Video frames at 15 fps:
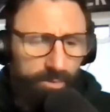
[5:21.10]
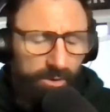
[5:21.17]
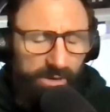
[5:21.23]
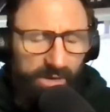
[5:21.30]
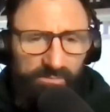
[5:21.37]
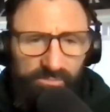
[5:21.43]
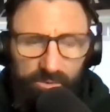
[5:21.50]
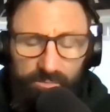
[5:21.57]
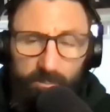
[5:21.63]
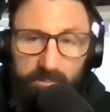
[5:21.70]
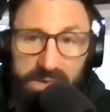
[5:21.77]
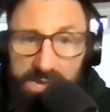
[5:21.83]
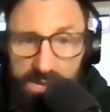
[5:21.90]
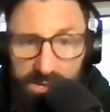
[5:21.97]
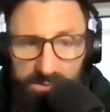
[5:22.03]
Okay. So
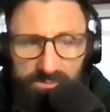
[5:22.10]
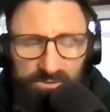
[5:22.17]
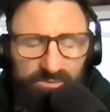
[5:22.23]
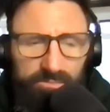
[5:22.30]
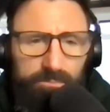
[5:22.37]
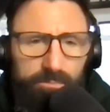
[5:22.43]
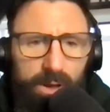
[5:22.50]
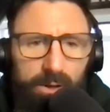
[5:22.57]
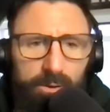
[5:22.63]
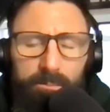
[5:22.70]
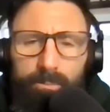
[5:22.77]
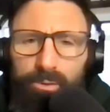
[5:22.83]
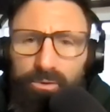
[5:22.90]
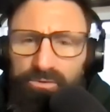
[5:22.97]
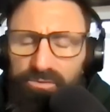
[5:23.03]
me, just my own
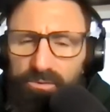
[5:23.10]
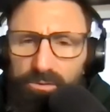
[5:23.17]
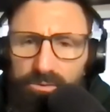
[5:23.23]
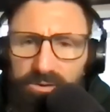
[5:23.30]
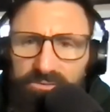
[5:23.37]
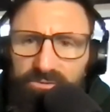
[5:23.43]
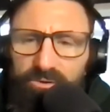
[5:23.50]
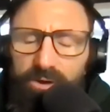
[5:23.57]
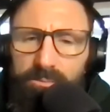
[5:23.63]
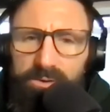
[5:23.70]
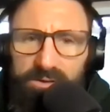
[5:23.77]
personal Instagram.